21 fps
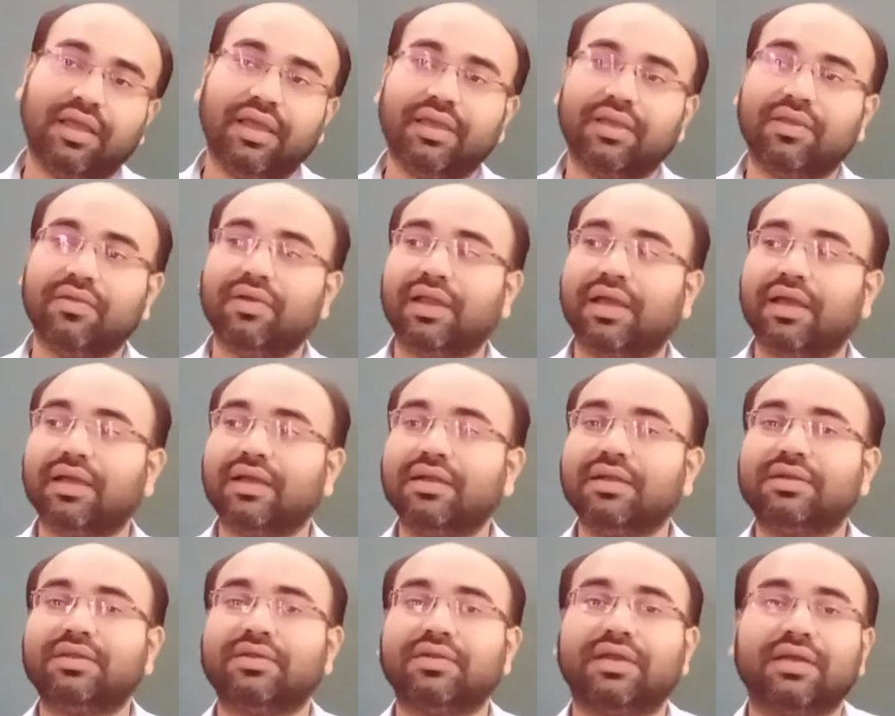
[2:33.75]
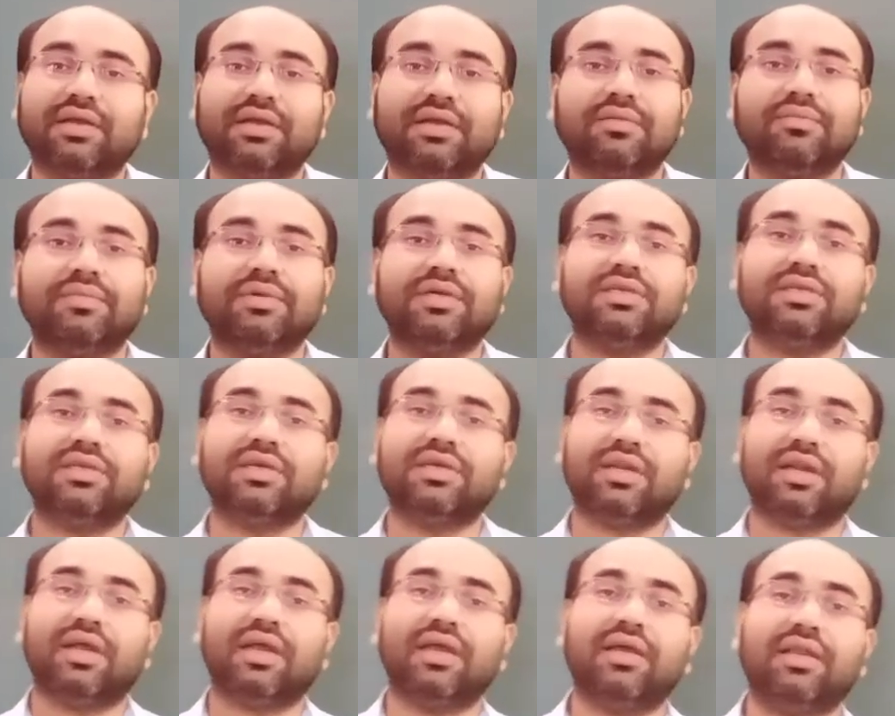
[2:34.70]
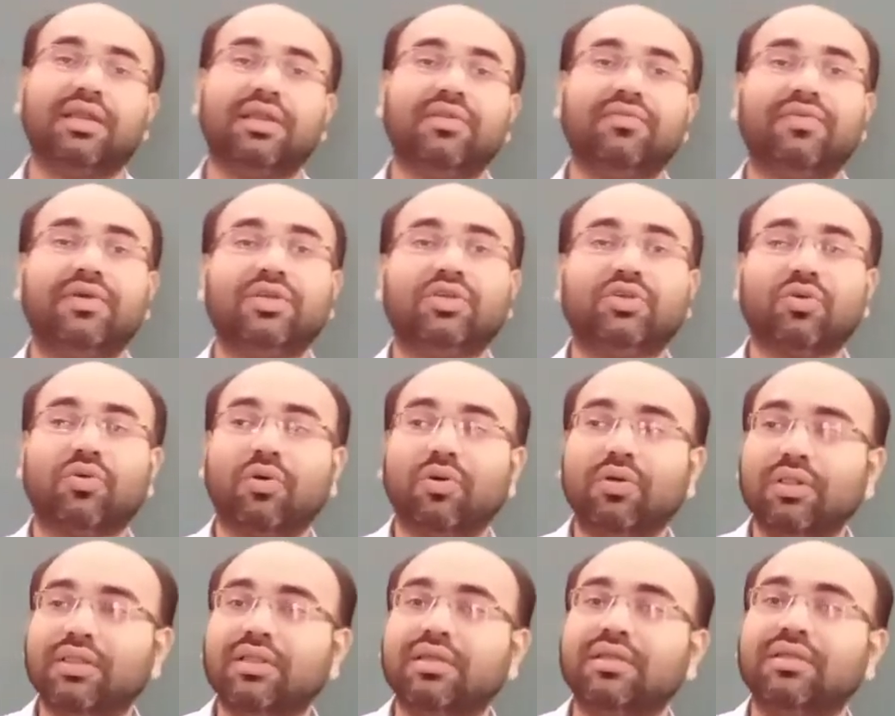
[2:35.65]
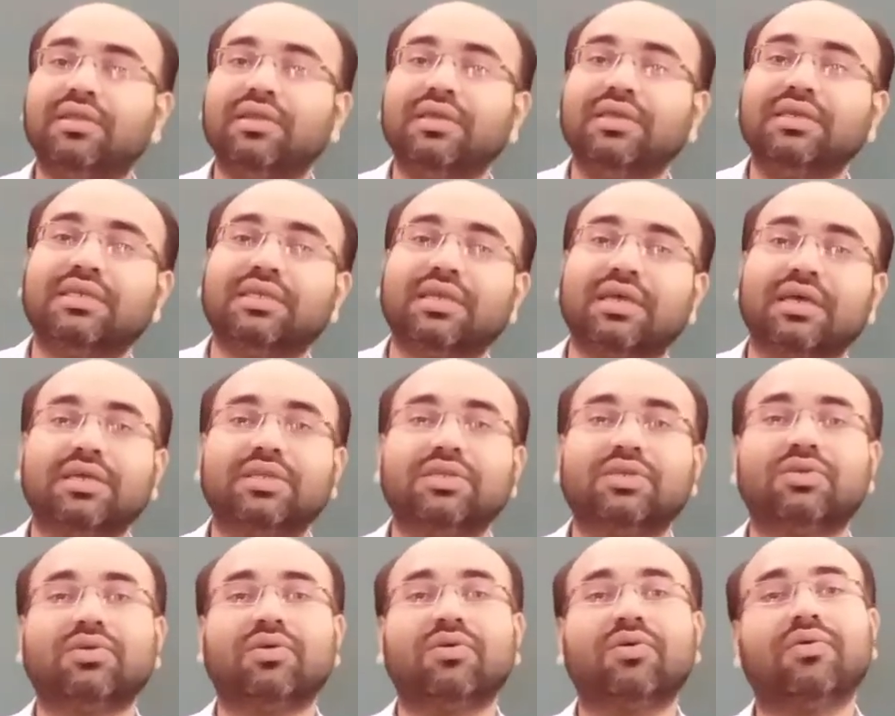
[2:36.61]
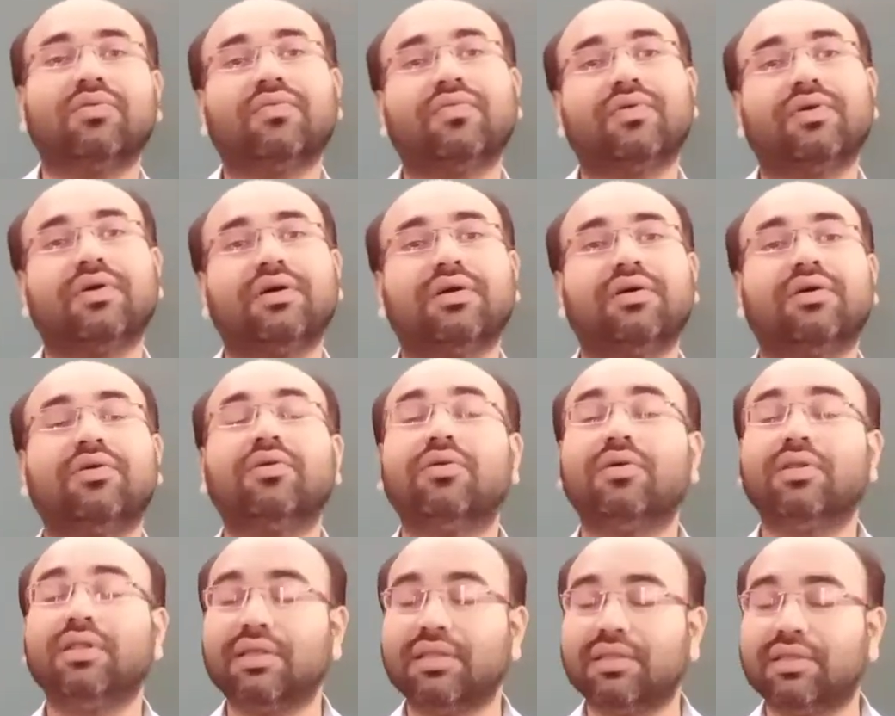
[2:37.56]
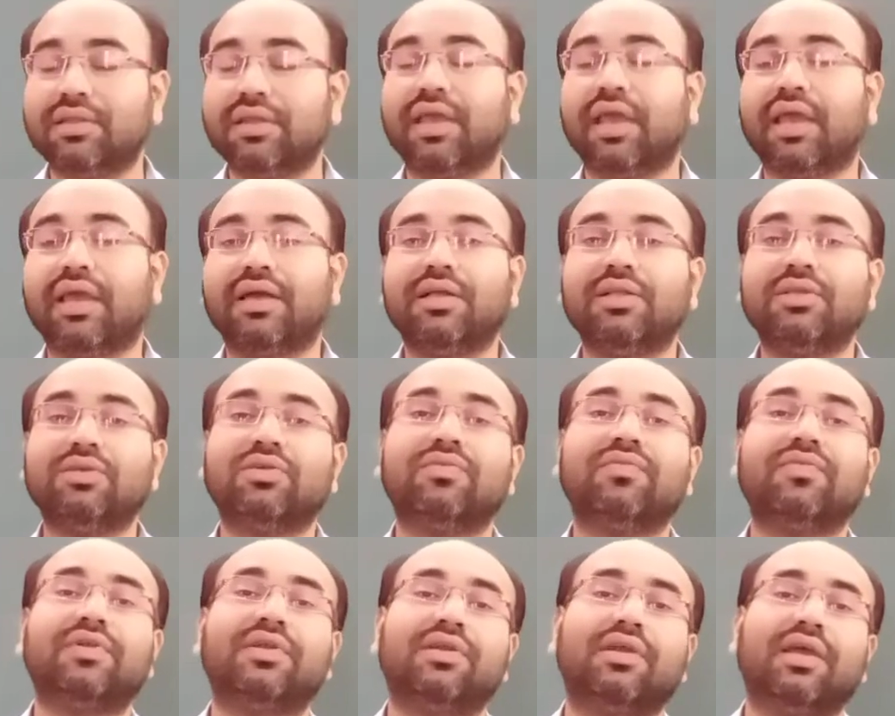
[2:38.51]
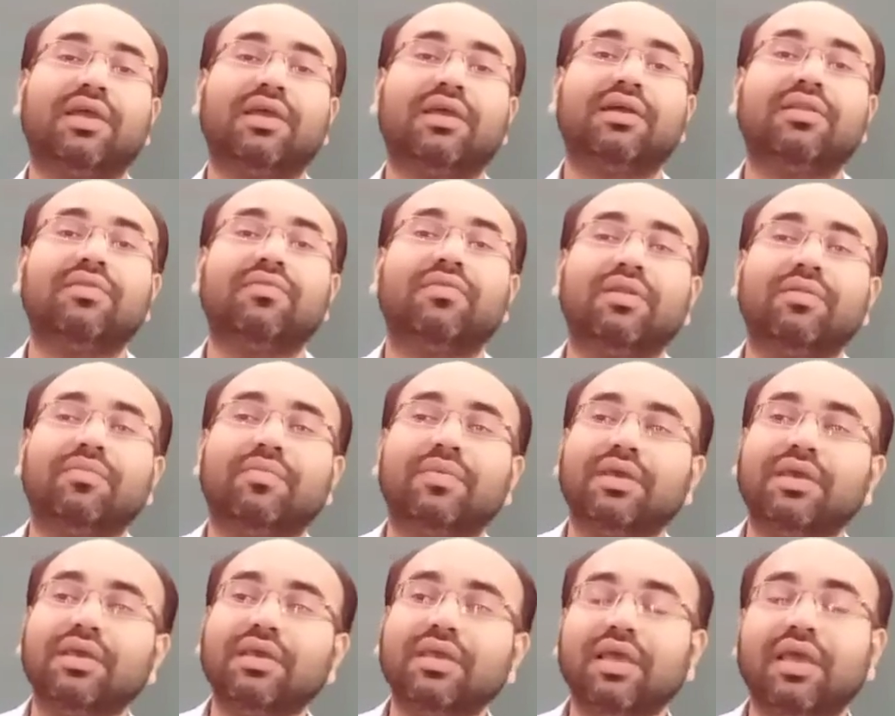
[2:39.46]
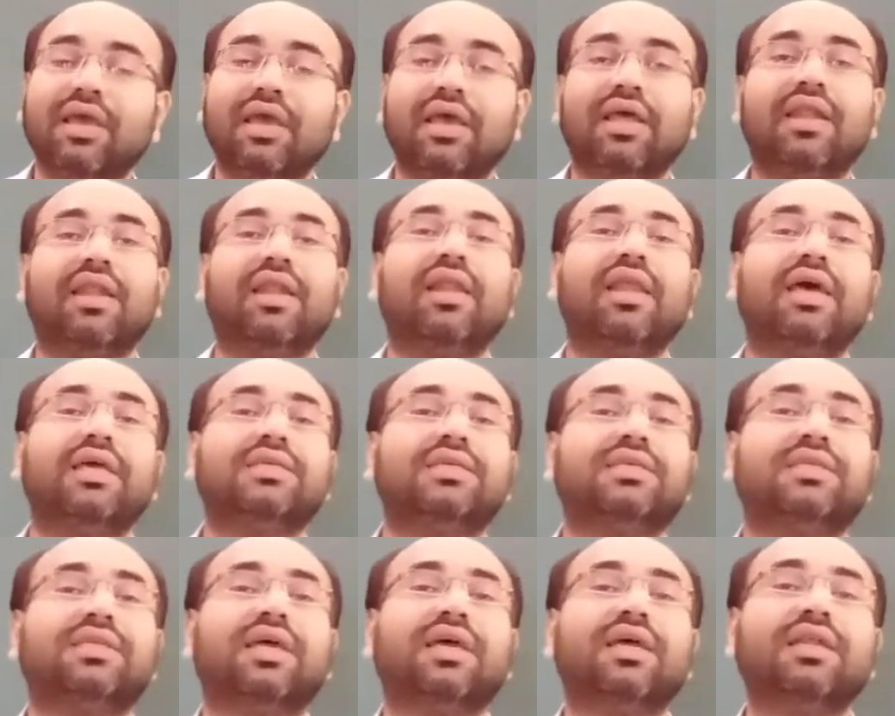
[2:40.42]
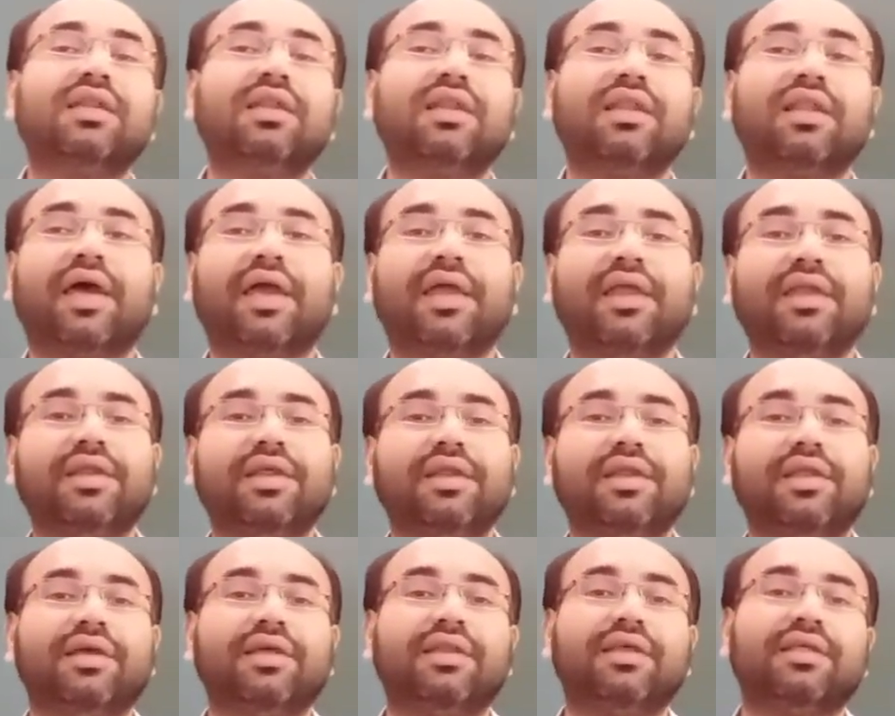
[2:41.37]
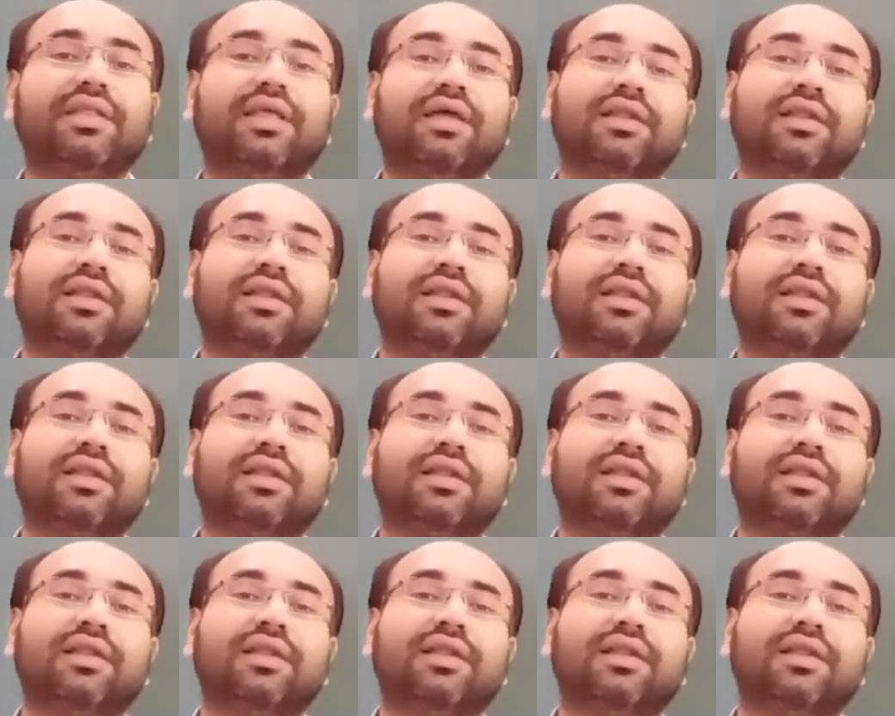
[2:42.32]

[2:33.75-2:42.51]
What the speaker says: Acute angled triangle means a triangle in which all the three sides of all the three angles of a triangle will be less than 90 degree.